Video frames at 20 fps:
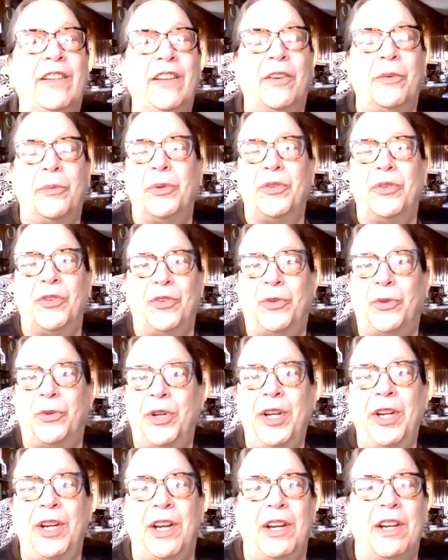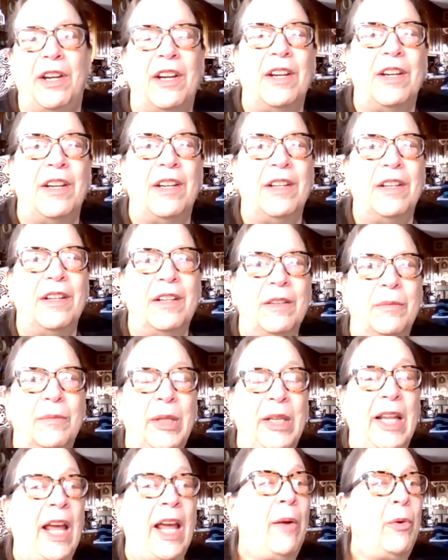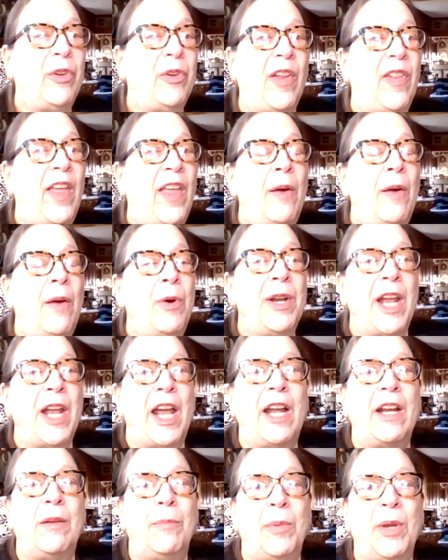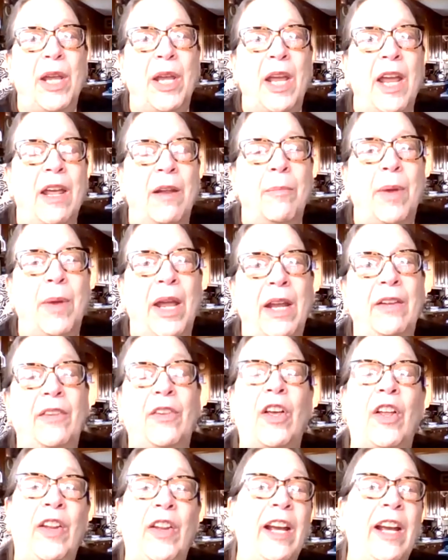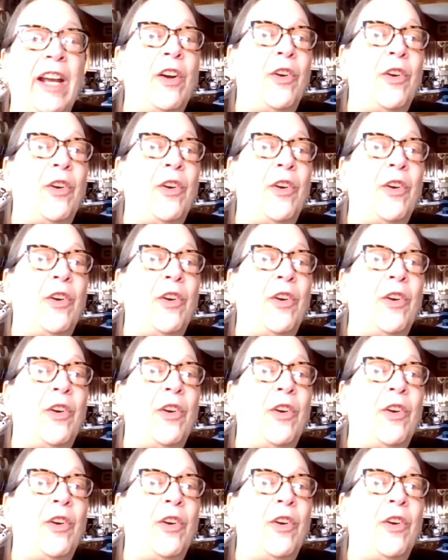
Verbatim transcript: idea was a tree, But that was that one had to be handled. That,